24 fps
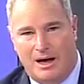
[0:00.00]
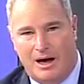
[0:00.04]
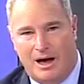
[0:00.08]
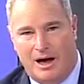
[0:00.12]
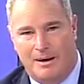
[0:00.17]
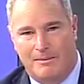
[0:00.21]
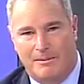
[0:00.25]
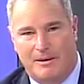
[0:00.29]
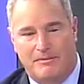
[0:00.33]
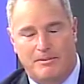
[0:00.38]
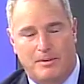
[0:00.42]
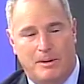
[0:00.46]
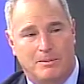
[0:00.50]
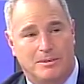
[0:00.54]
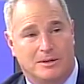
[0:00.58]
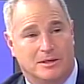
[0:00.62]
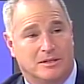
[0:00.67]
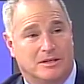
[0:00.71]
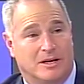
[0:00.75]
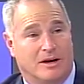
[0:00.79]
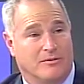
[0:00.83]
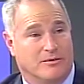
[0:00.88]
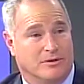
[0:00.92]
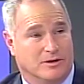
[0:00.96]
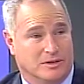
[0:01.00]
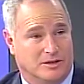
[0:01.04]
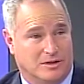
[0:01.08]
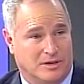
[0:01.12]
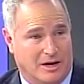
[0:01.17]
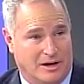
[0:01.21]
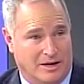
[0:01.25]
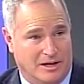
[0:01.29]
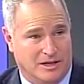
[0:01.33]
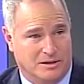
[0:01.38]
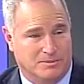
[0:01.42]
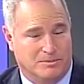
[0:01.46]
I published several
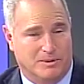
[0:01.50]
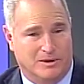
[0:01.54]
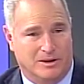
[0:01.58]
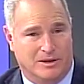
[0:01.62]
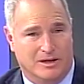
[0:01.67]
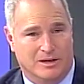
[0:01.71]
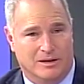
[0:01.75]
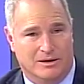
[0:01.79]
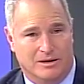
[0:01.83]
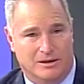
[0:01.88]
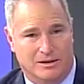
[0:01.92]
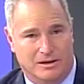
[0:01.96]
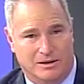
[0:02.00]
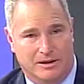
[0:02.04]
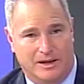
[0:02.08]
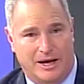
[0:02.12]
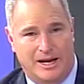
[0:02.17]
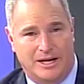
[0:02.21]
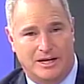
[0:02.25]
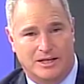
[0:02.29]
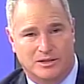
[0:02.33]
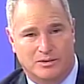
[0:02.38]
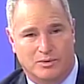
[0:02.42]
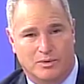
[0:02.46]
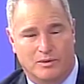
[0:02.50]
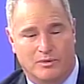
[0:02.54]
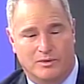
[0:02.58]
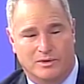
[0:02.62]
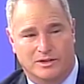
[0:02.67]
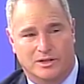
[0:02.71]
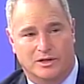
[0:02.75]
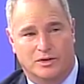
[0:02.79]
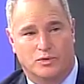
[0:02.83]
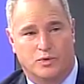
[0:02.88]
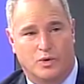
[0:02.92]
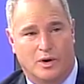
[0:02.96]
studies, but the latest one
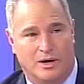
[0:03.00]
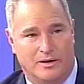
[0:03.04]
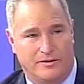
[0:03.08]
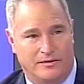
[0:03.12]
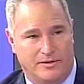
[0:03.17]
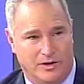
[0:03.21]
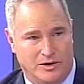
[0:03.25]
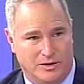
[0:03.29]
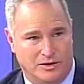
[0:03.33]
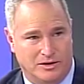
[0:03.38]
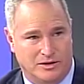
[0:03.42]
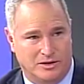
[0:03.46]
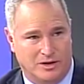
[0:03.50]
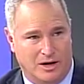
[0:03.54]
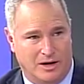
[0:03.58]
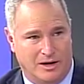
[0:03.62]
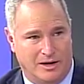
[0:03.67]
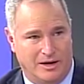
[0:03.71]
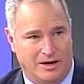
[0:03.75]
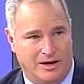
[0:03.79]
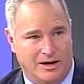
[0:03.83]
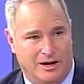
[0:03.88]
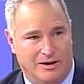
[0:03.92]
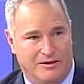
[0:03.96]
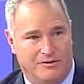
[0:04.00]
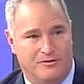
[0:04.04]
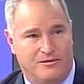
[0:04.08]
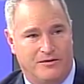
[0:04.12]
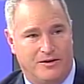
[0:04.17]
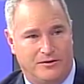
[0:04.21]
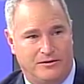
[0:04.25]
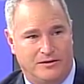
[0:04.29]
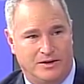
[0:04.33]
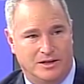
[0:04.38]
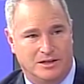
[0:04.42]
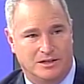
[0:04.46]
was a 12-year study of
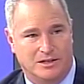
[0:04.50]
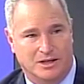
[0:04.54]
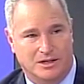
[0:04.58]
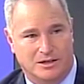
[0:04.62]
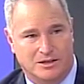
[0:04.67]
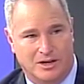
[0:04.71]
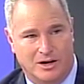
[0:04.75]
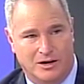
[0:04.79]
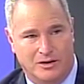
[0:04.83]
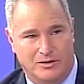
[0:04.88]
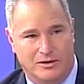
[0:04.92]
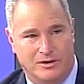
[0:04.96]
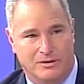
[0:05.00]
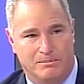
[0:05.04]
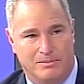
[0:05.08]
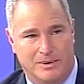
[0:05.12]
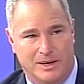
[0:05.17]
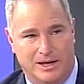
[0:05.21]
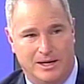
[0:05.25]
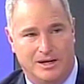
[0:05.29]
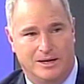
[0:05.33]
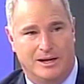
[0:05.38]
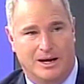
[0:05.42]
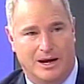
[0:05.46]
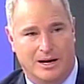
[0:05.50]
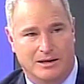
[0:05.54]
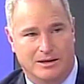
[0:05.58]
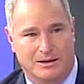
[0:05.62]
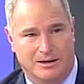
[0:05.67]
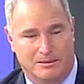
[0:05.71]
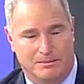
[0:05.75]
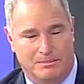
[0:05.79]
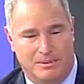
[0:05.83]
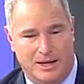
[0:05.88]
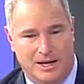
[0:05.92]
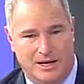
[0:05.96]
5,600 mini dental
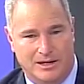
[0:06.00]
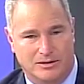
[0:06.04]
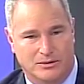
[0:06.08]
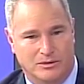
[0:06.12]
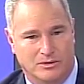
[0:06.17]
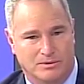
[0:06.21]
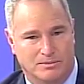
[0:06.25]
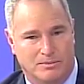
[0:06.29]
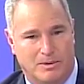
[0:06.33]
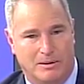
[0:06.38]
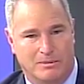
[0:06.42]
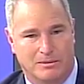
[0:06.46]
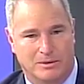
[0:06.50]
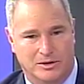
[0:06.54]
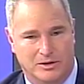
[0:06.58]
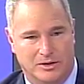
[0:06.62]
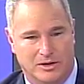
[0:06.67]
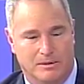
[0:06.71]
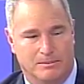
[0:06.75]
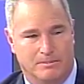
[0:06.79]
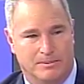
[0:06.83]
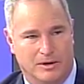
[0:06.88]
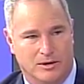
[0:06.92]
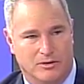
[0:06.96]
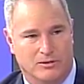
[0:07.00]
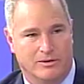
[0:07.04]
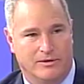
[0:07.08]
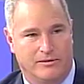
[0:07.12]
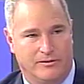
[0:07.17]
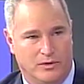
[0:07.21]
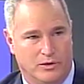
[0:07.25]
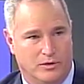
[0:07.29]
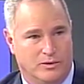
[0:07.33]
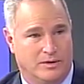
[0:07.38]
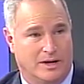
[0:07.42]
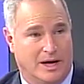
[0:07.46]
implants. It was published in a
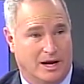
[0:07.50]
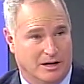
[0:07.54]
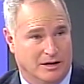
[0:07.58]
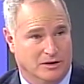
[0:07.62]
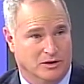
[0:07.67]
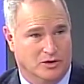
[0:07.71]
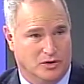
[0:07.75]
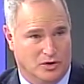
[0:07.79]
peer-reviewed dental